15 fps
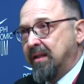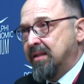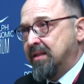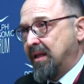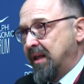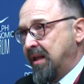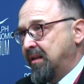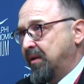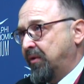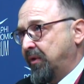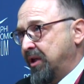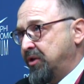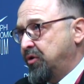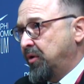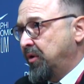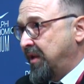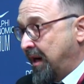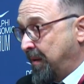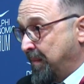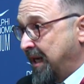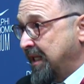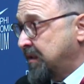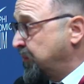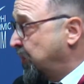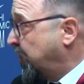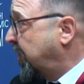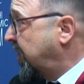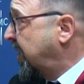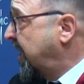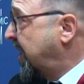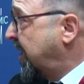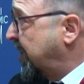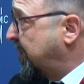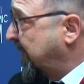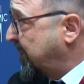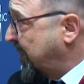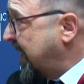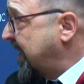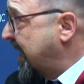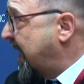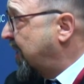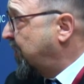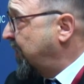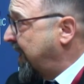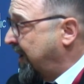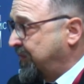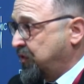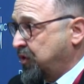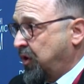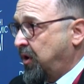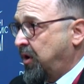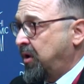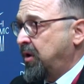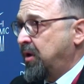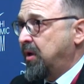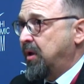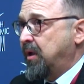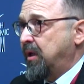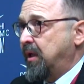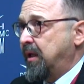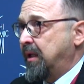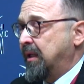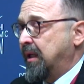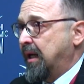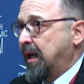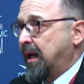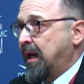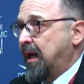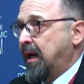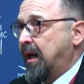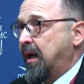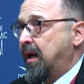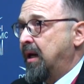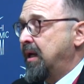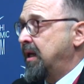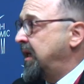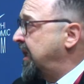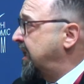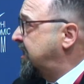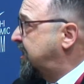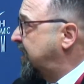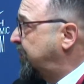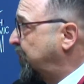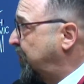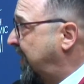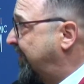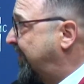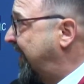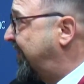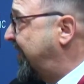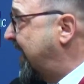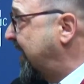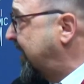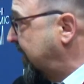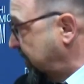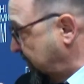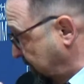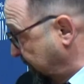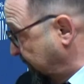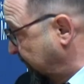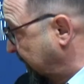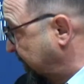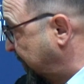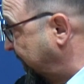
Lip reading: in the region. There are much more, but right now we have Zor in Egypt, we have Leviathan, the previous